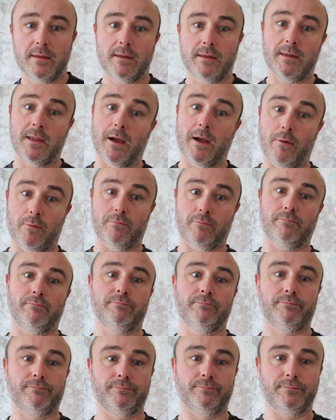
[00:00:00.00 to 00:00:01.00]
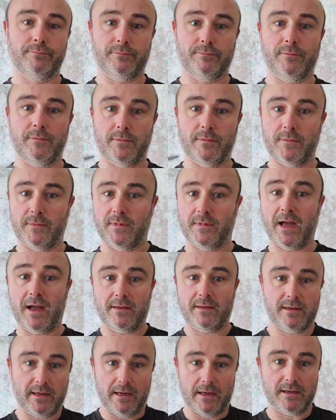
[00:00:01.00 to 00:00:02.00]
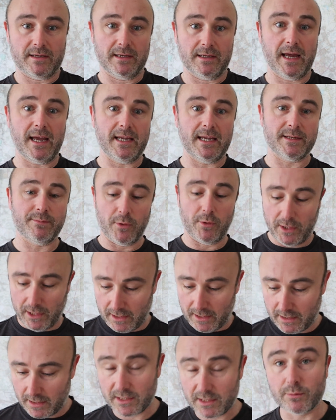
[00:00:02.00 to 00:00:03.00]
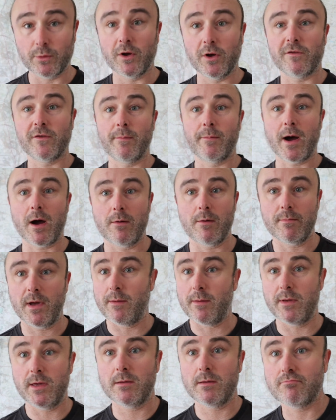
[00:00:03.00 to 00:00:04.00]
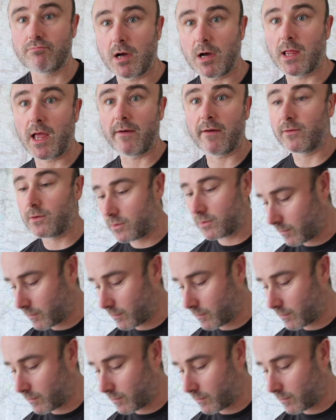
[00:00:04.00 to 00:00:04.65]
Now, that in today's money is worth about maybe 11,